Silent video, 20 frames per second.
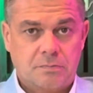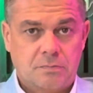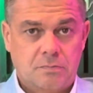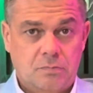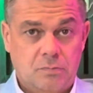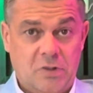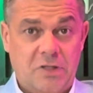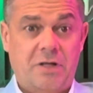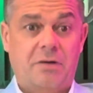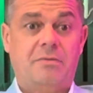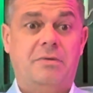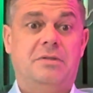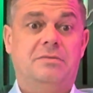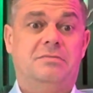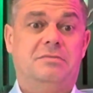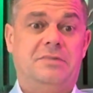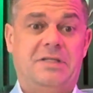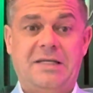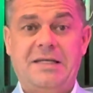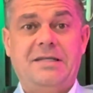We don't
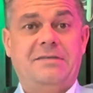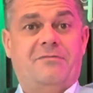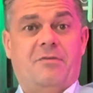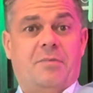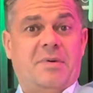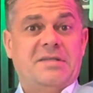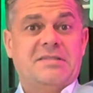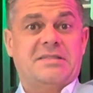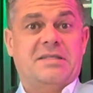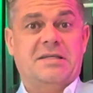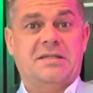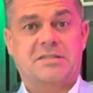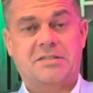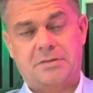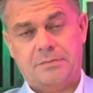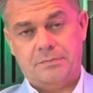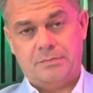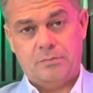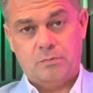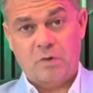need the business.
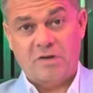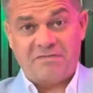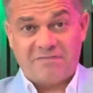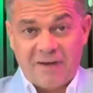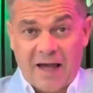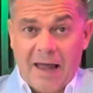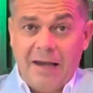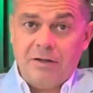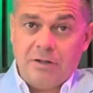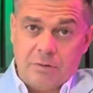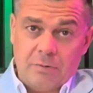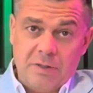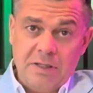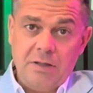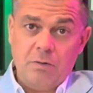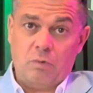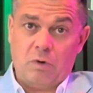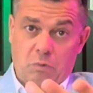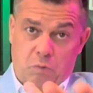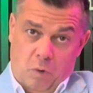We value
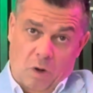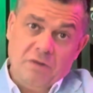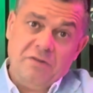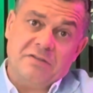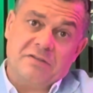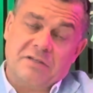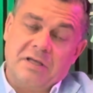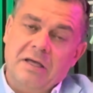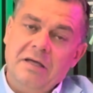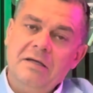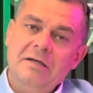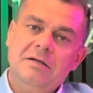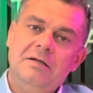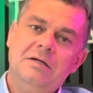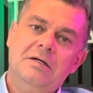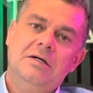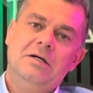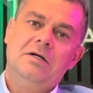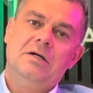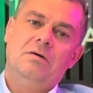it, we want it,
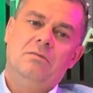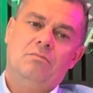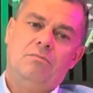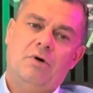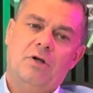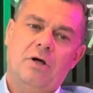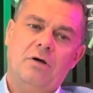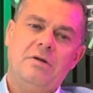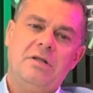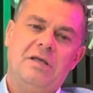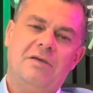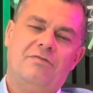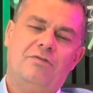but only if